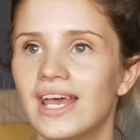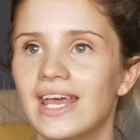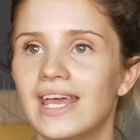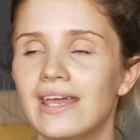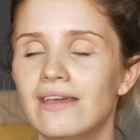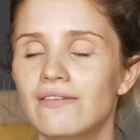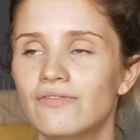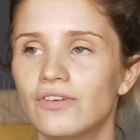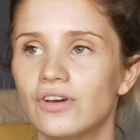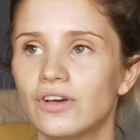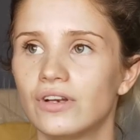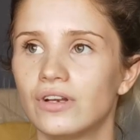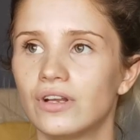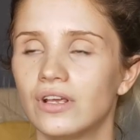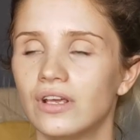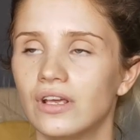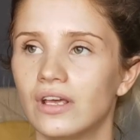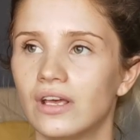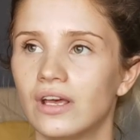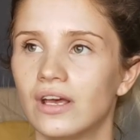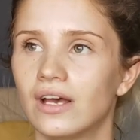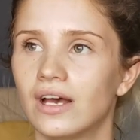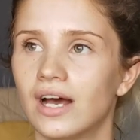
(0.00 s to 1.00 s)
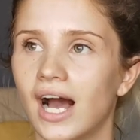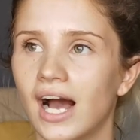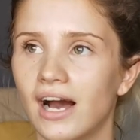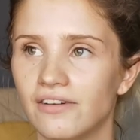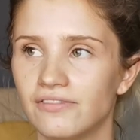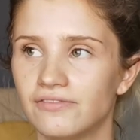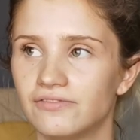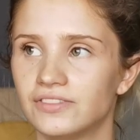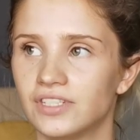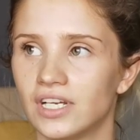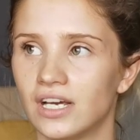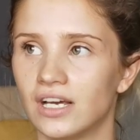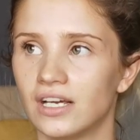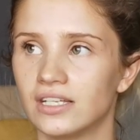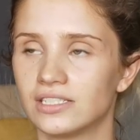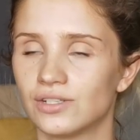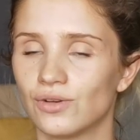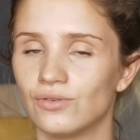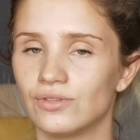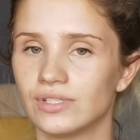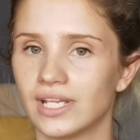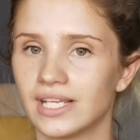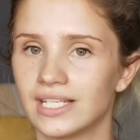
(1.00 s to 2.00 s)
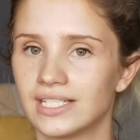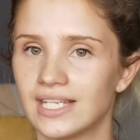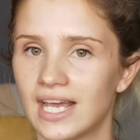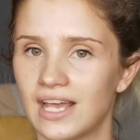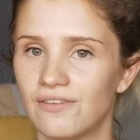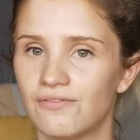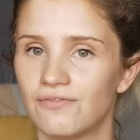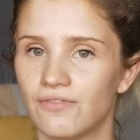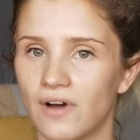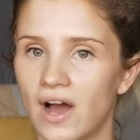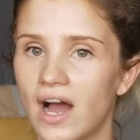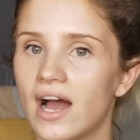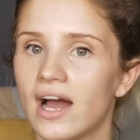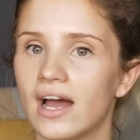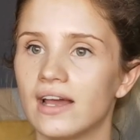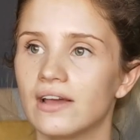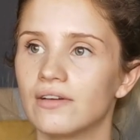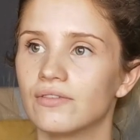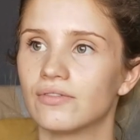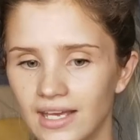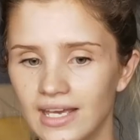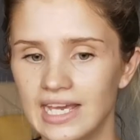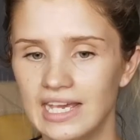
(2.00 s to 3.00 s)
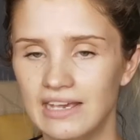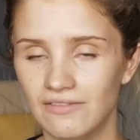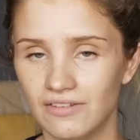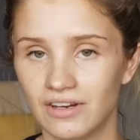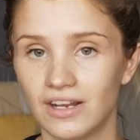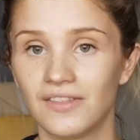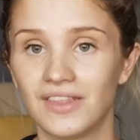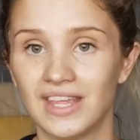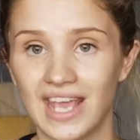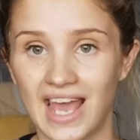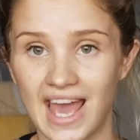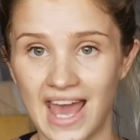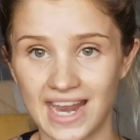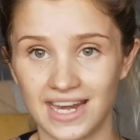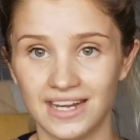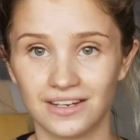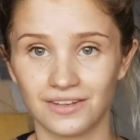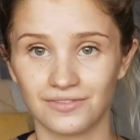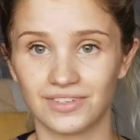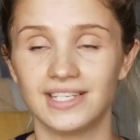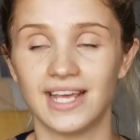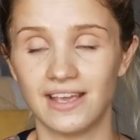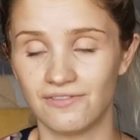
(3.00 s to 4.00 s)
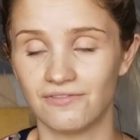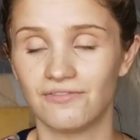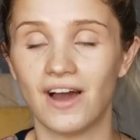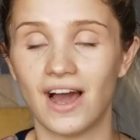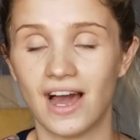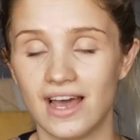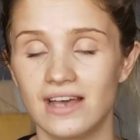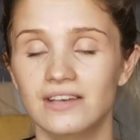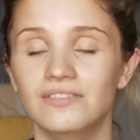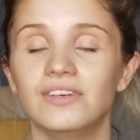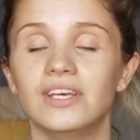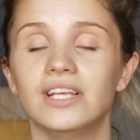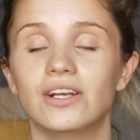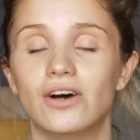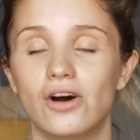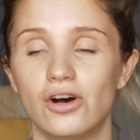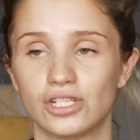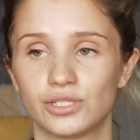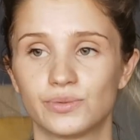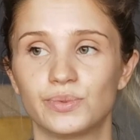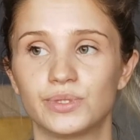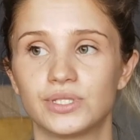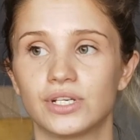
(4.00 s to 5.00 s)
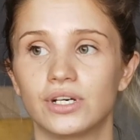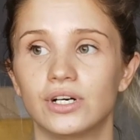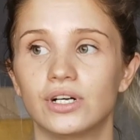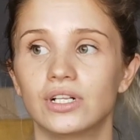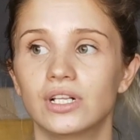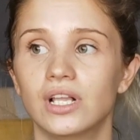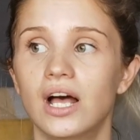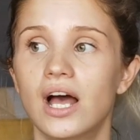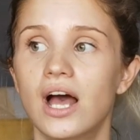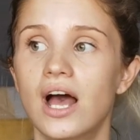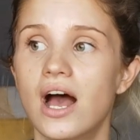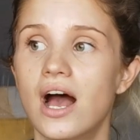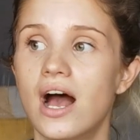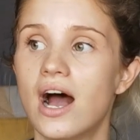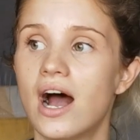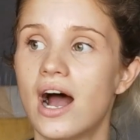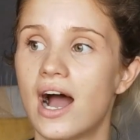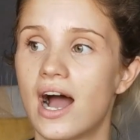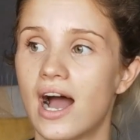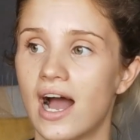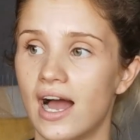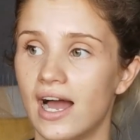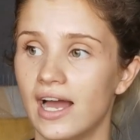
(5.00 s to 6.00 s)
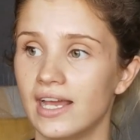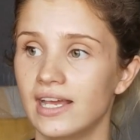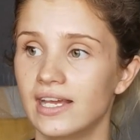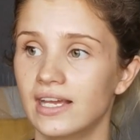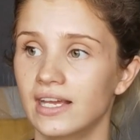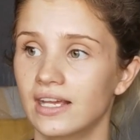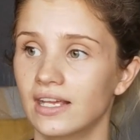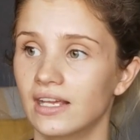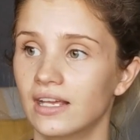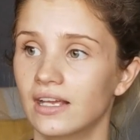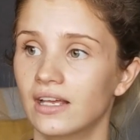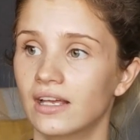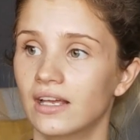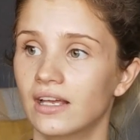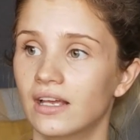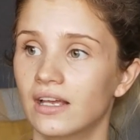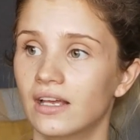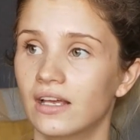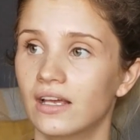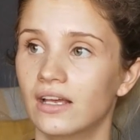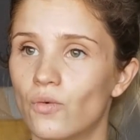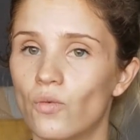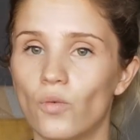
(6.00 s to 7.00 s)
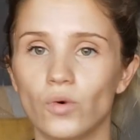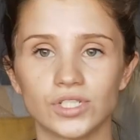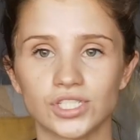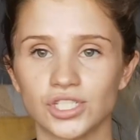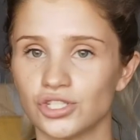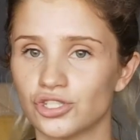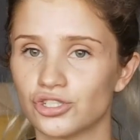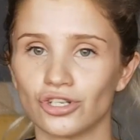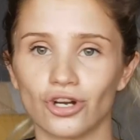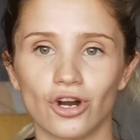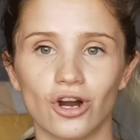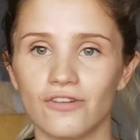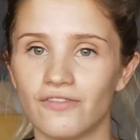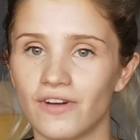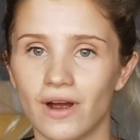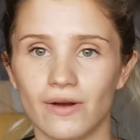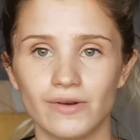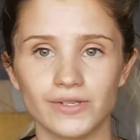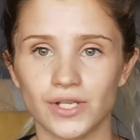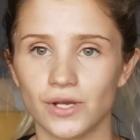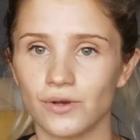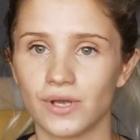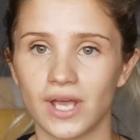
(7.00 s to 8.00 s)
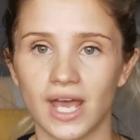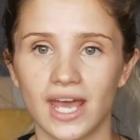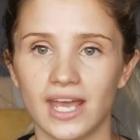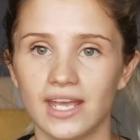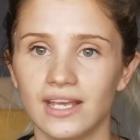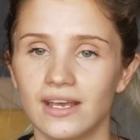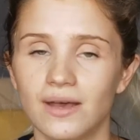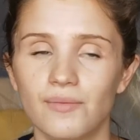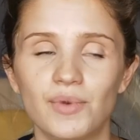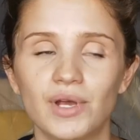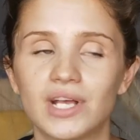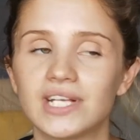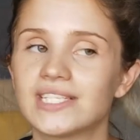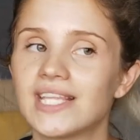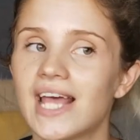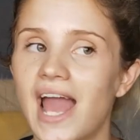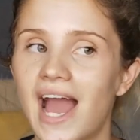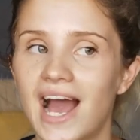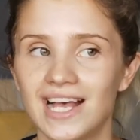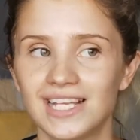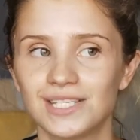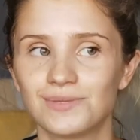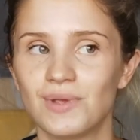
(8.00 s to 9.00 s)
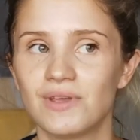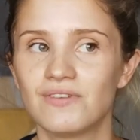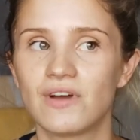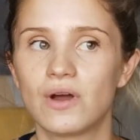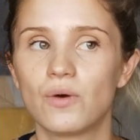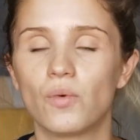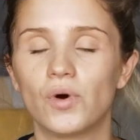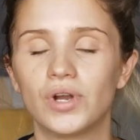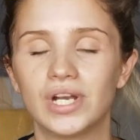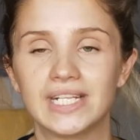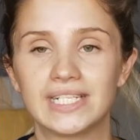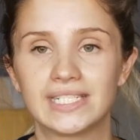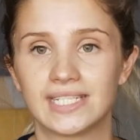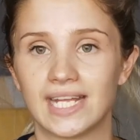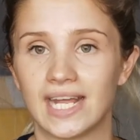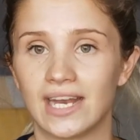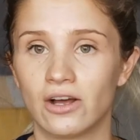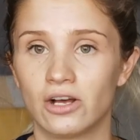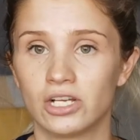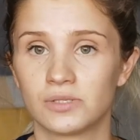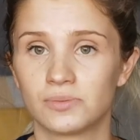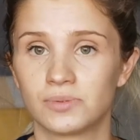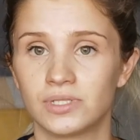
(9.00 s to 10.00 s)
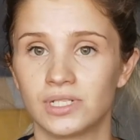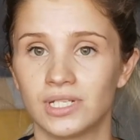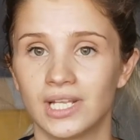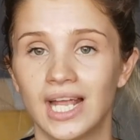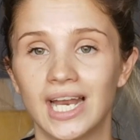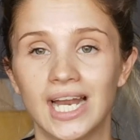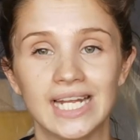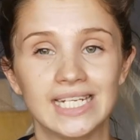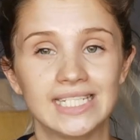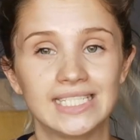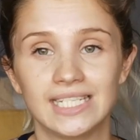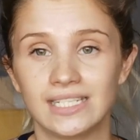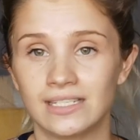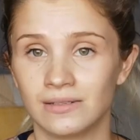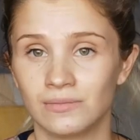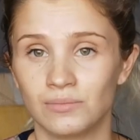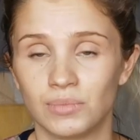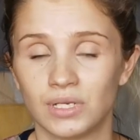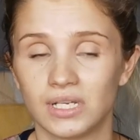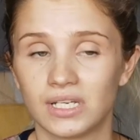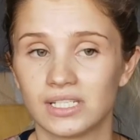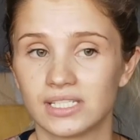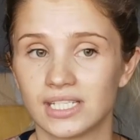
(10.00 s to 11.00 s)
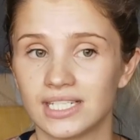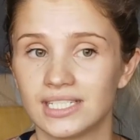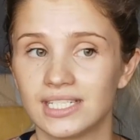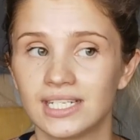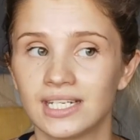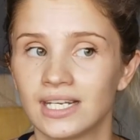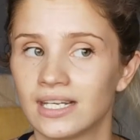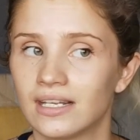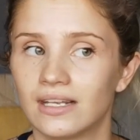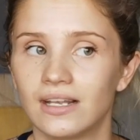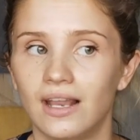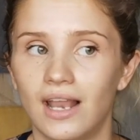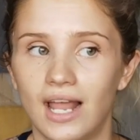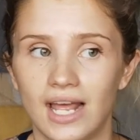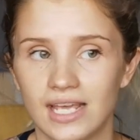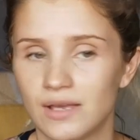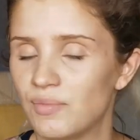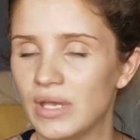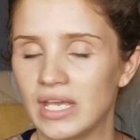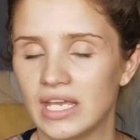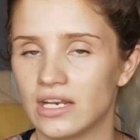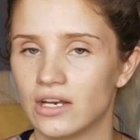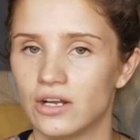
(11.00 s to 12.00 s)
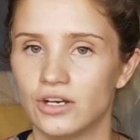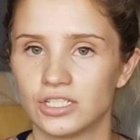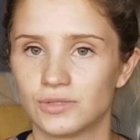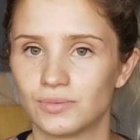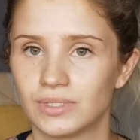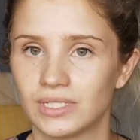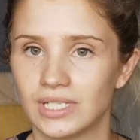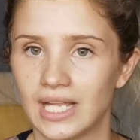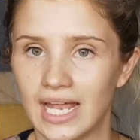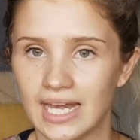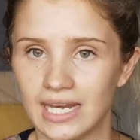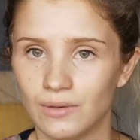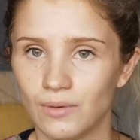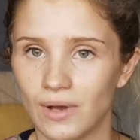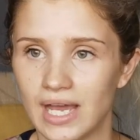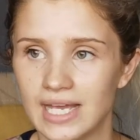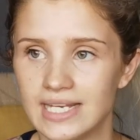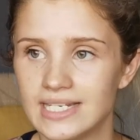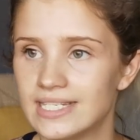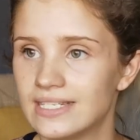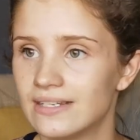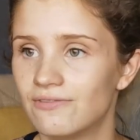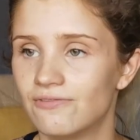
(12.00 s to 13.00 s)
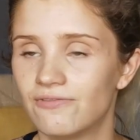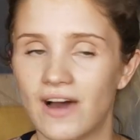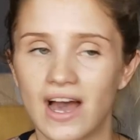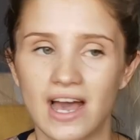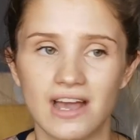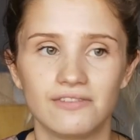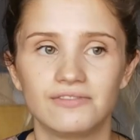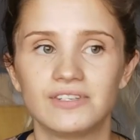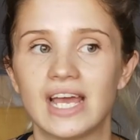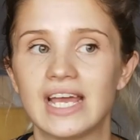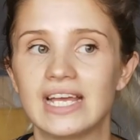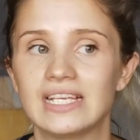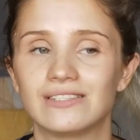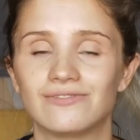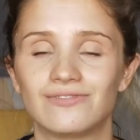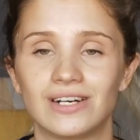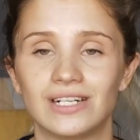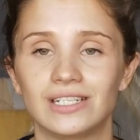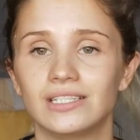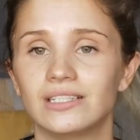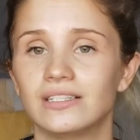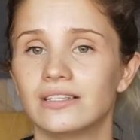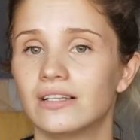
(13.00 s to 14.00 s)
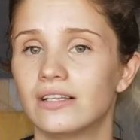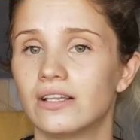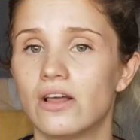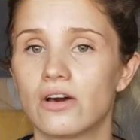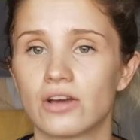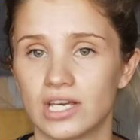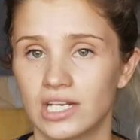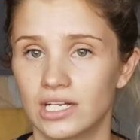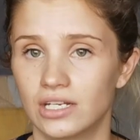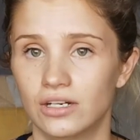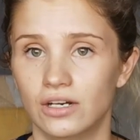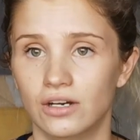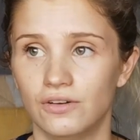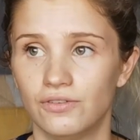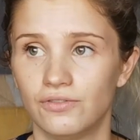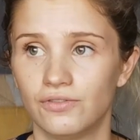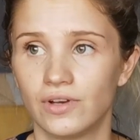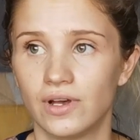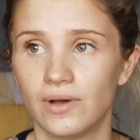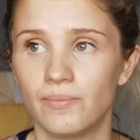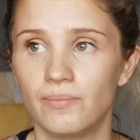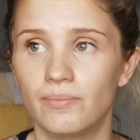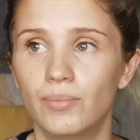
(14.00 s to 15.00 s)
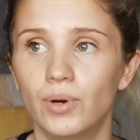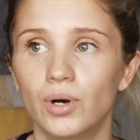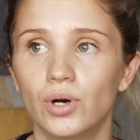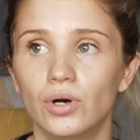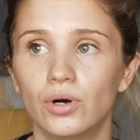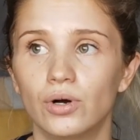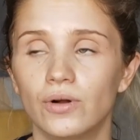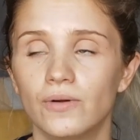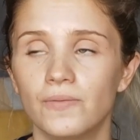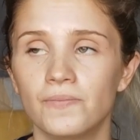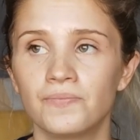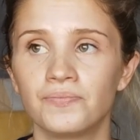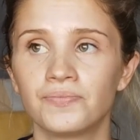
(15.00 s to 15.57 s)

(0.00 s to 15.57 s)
Even after, so it was like day 5, even at the end of day 5 in hospital, I wasn't sure if I was okay, because they asked me if I wanted to stay in hospital and I didn't, because I didn't like being in hospital anyway. 5 days felt long enough, but